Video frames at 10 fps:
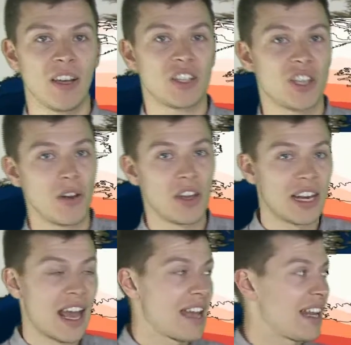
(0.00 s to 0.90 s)
So
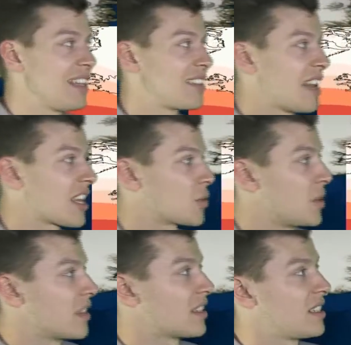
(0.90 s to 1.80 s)
looking ahead into next
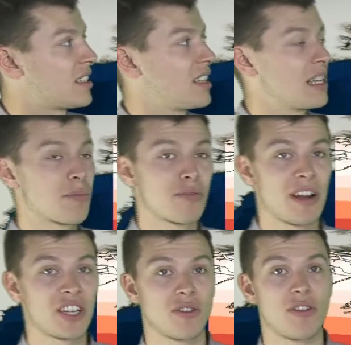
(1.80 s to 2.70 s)
week, this is the
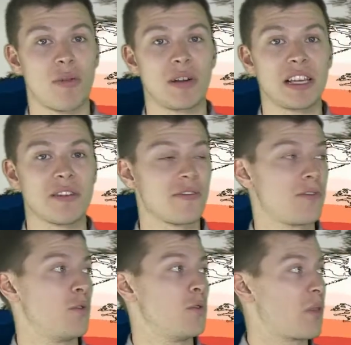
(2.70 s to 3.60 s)
pressure anomaly
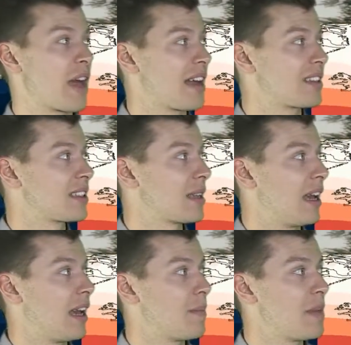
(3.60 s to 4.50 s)
for that
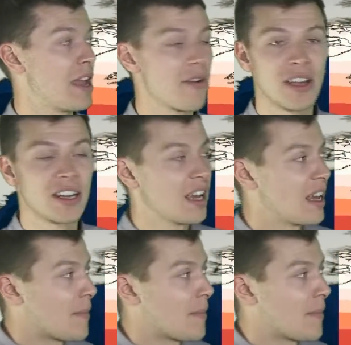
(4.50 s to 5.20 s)
period.